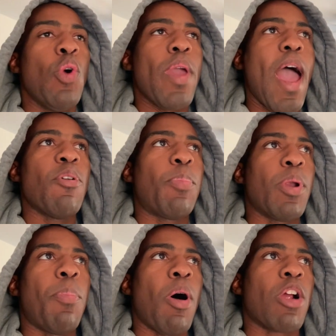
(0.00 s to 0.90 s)
We haven't
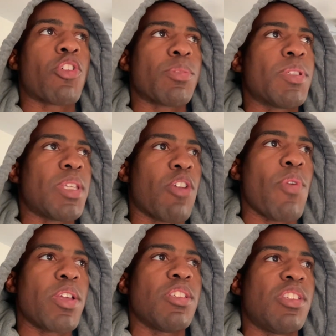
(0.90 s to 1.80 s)
put up all our Christmas
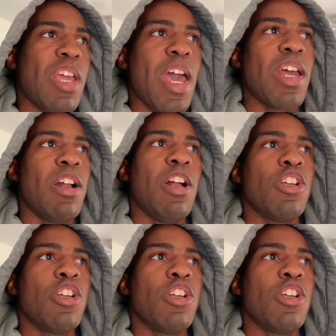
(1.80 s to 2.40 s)
decorations yet.